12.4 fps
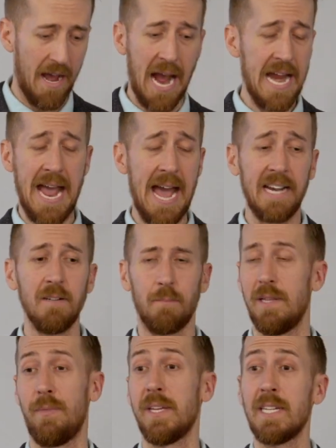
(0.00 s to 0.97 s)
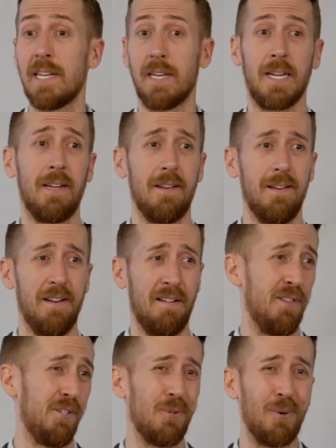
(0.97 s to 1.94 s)
I hadn't been thinking
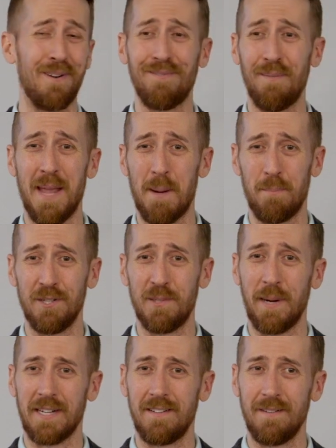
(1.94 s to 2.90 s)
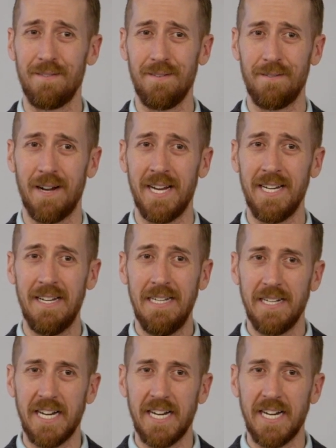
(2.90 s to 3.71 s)
of the story from that perspective, right?